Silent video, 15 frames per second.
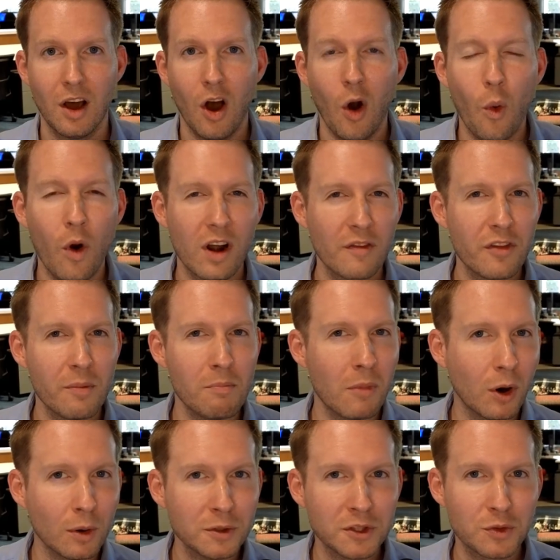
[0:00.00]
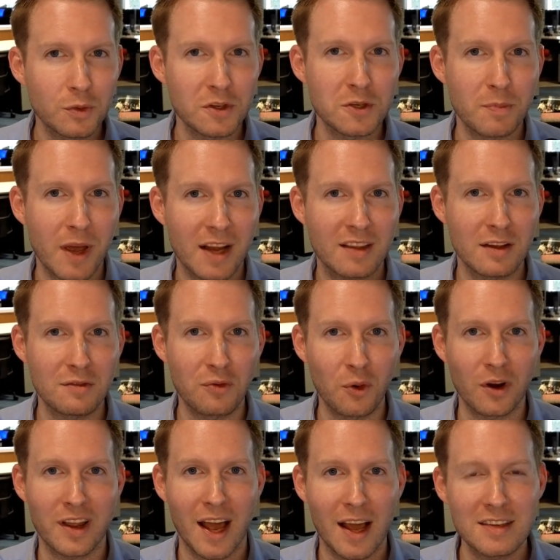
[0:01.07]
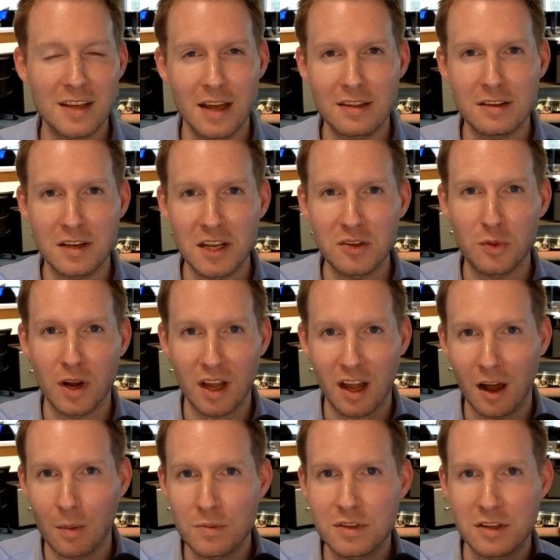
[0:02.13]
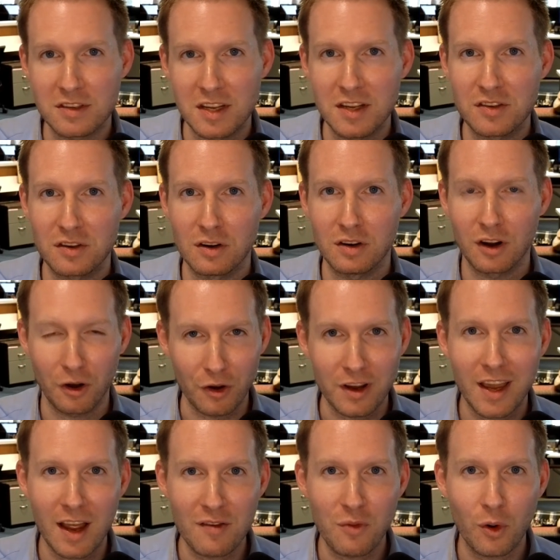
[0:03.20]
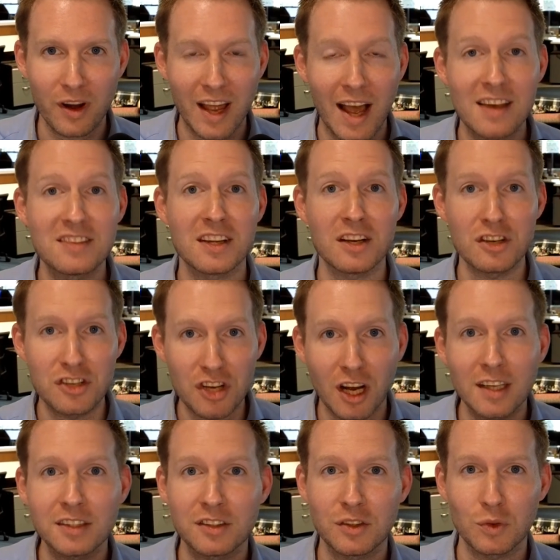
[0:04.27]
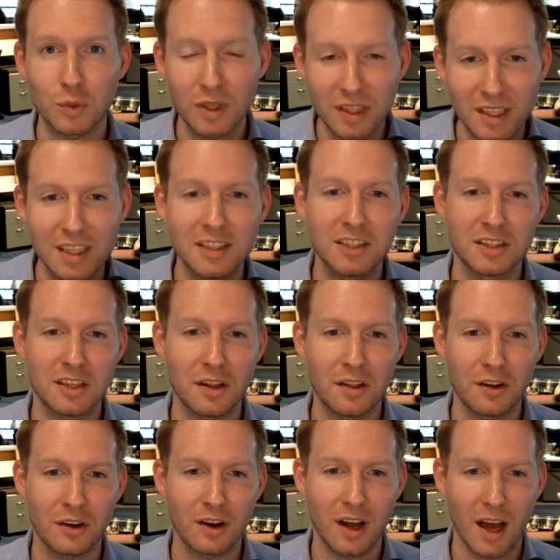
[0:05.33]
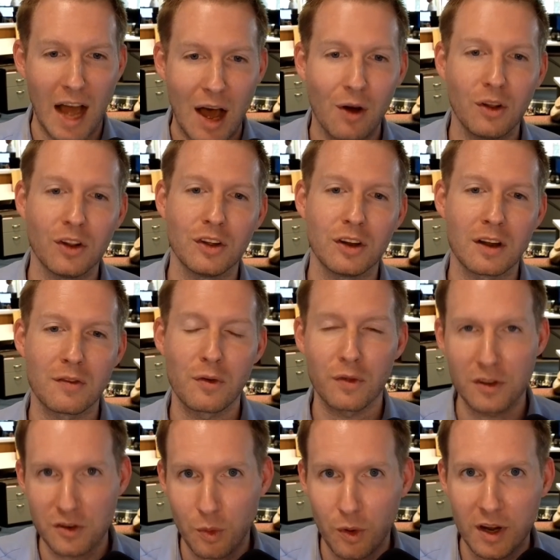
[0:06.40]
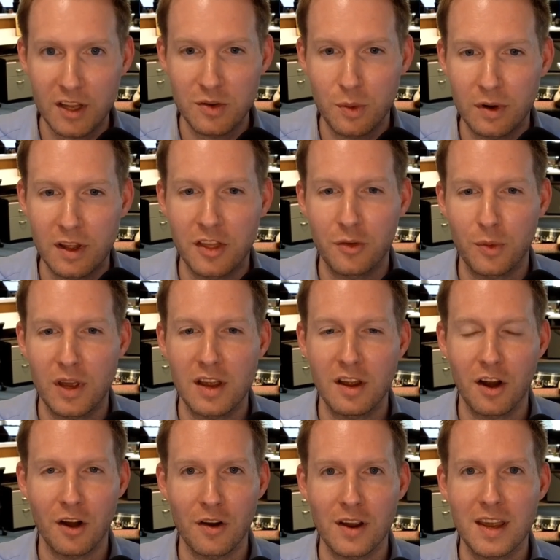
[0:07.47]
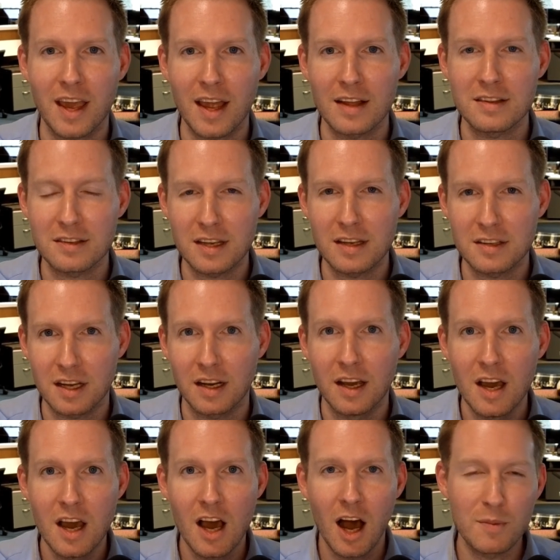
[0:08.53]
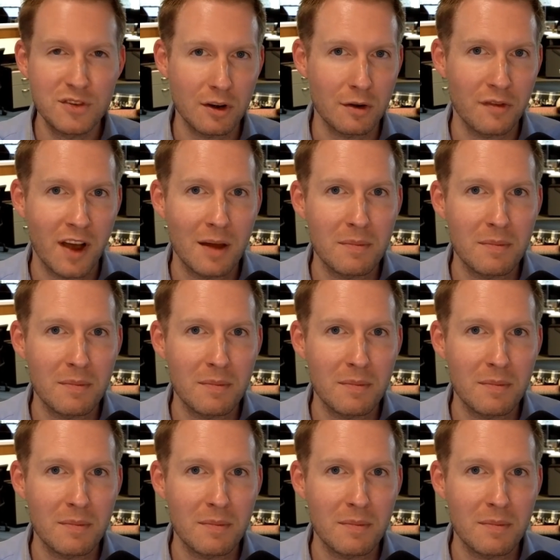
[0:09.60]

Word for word: one of the most respected forecast entities when it comes to seasonal hurricane forecasting, just released their outlook for the 2023 hurricane season. I'm certified